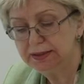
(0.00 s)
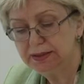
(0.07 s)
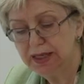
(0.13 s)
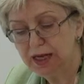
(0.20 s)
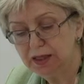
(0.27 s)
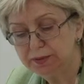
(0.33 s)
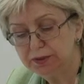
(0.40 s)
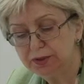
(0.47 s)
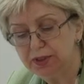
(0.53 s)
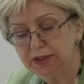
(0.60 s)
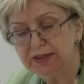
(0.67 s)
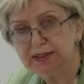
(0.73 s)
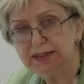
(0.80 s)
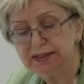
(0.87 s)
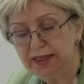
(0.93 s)
it helps to
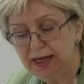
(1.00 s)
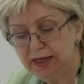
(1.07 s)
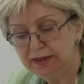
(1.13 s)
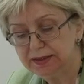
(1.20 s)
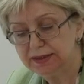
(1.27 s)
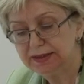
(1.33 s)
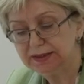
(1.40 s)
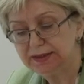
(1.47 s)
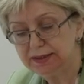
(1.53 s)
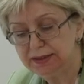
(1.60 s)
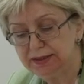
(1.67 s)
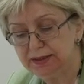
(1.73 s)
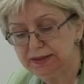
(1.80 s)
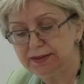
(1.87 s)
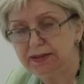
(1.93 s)
understand the
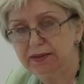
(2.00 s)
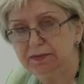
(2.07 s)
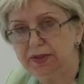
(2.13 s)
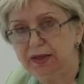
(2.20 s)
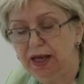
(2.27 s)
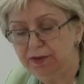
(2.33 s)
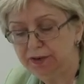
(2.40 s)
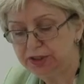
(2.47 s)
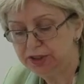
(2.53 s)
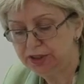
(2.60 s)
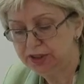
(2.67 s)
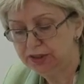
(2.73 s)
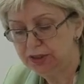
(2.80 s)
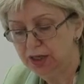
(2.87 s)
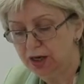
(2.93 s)
existing
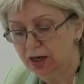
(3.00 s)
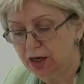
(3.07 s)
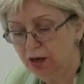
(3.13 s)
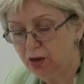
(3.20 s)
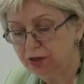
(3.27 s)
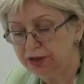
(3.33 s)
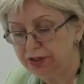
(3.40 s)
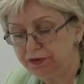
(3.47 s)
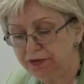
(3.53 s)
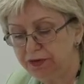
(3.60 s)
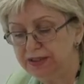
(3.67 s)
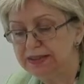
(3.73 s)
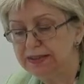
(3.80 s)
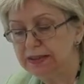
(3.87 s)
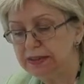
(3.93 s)
similarities or
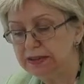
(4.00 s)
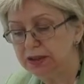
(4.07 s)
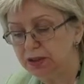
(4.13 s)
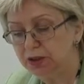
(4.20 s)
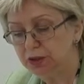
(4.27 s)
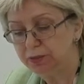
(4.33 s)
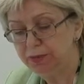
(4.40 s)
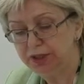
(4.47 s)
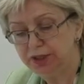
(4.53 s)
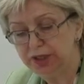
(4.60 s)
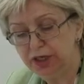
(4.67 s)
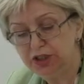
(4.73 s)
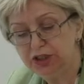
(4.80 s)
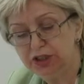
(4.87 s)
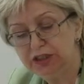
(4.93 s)
differences in
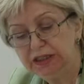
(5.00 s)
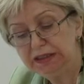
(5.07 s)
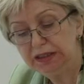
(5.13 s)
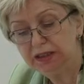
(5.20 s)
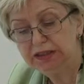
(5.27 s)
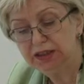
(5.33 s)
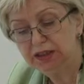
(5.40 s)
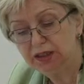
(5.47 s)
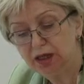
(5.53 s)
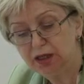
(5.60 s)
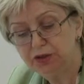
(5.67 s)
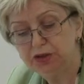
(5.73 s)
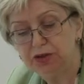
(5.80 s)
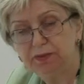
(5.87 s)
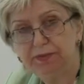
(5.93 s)
communication in an
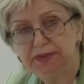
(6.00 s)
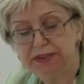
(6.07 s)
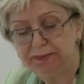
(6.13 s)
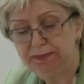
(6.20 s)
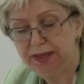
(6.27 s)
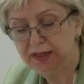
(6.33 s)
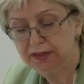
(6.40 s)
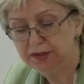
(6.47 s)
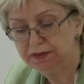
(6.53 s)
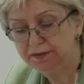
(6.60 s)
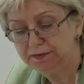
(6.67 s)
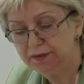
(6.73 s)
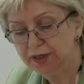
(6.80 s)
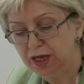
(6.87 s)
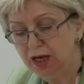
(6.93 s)
intercultural
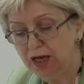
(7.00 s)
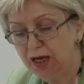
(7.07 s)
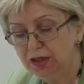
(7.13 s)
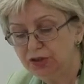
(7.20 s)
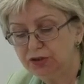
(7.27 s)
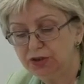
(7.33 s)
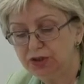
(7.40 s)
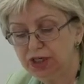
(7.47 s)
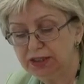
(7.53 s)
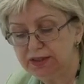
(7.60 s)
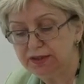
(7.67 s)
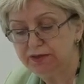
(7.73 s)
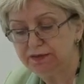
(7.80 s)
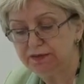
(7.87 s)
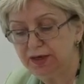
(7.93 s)
perspective and to
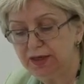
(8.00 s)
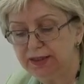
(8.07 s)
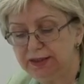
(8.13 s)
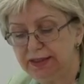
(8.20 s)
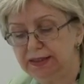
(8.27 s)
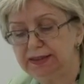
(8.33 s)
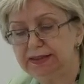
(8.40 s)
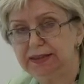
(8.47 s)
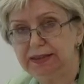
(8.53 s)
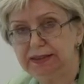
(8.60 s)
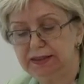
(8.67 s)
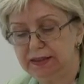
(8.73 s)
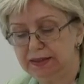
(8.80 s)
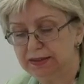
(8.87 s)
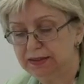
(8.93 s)
justify their
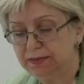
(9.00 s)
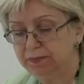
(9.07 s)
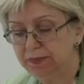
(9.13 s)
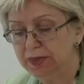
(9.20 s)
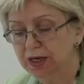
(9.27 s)
existence.